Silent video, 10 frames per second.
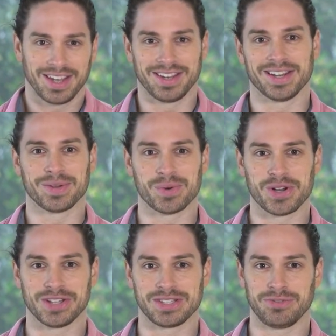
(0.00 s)
In other
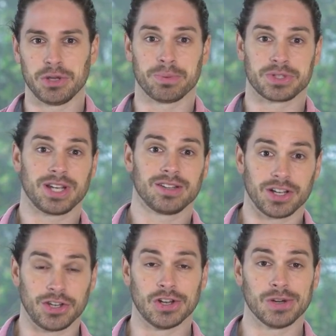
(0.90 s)
words, if you pretend
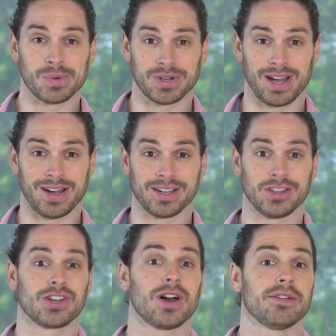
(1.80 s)
like you don't want a hug
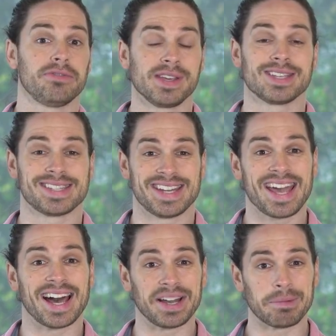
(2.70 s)
and the guy figures it
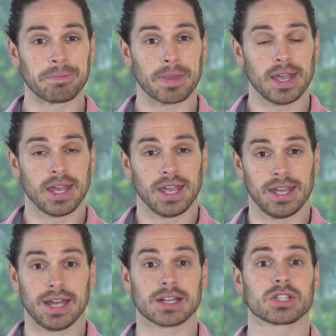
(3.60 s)
out,
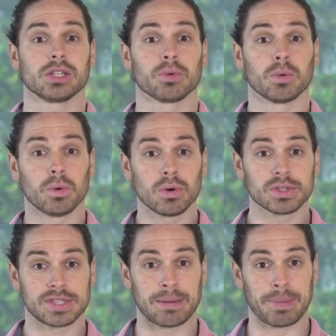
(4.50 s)
it actually
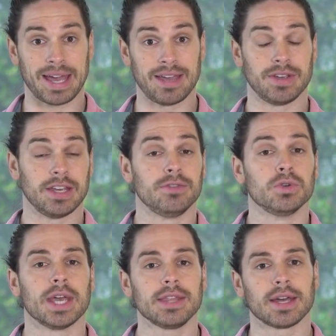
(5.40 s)
rewards that behavior if you
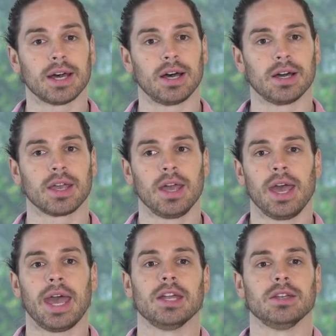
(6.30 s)
get the hug,
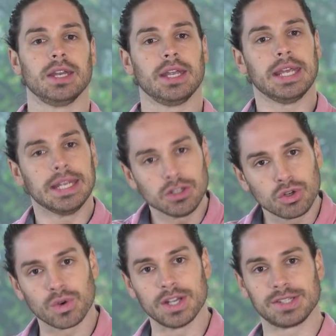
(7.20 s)
and
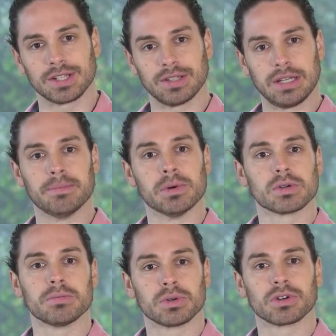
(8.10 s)
increasingly
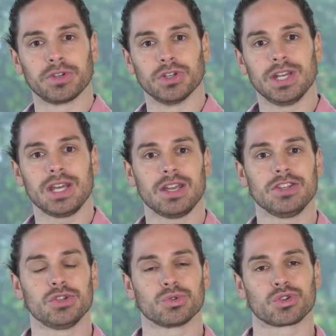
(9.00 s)
more and more of your
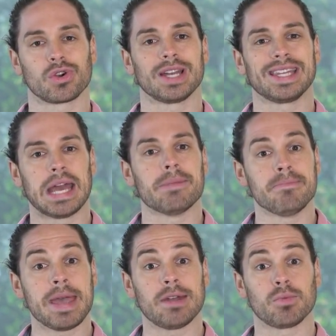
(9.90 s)
needs you'll try and get
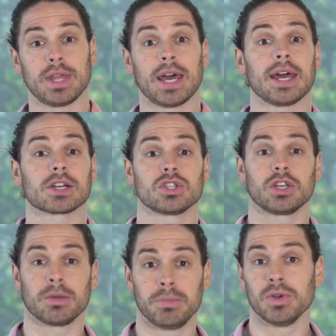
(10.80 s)
met without actually
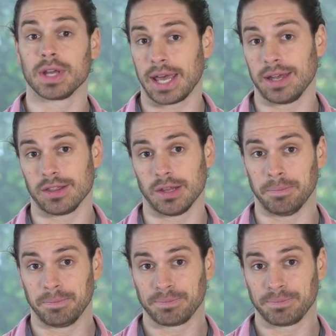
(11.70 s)
communicating them.